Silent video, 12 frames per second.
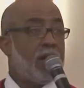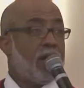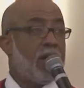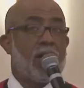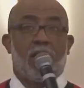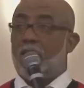
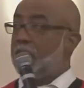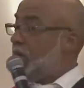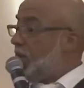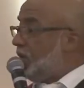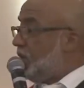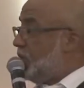and all you
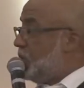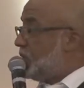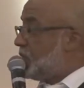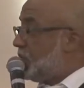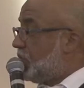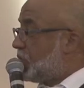gotta do
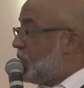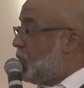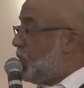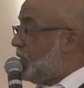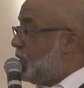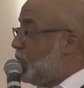is just go
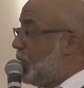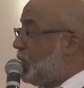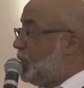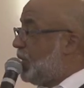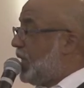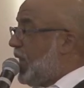with the
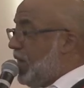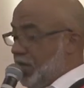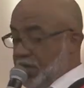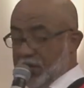word you got.